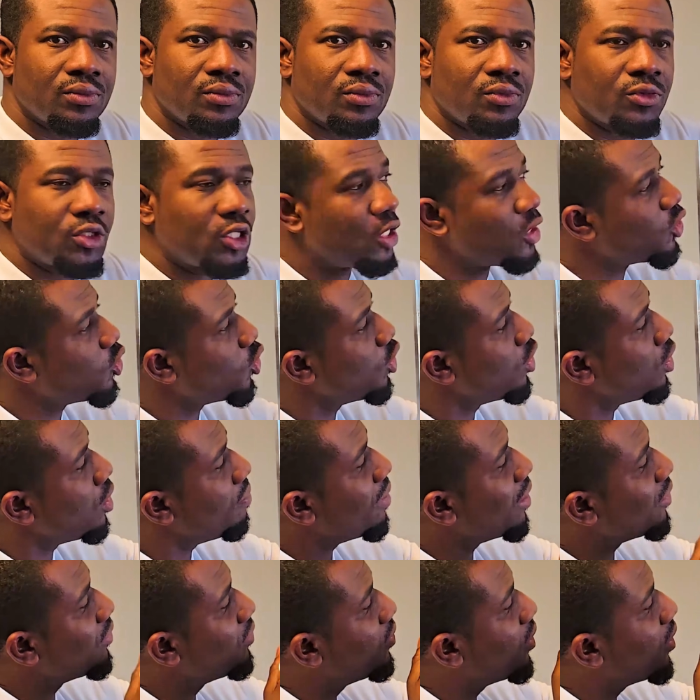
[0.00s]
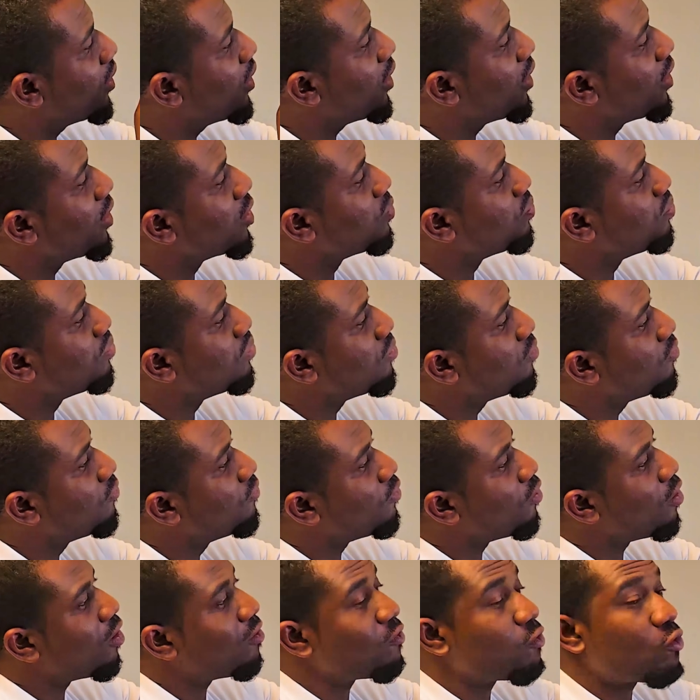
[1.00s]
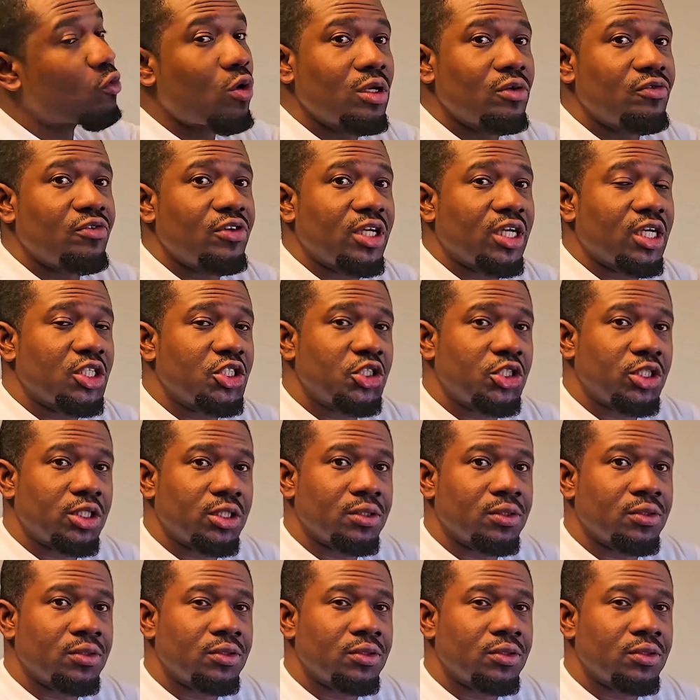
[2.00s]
So the number 3 is proof of qualification.